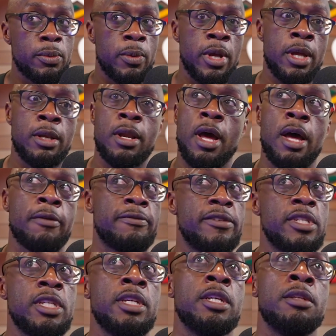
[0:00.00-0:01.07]
when I've
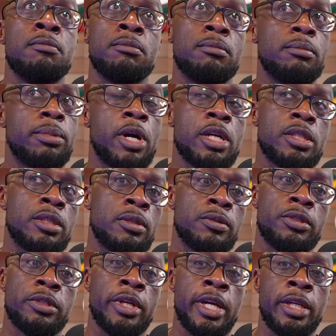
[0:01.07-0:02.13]
seen personal
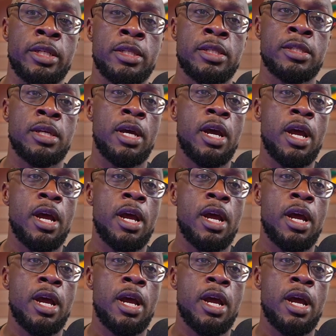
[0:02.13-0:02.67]
trainers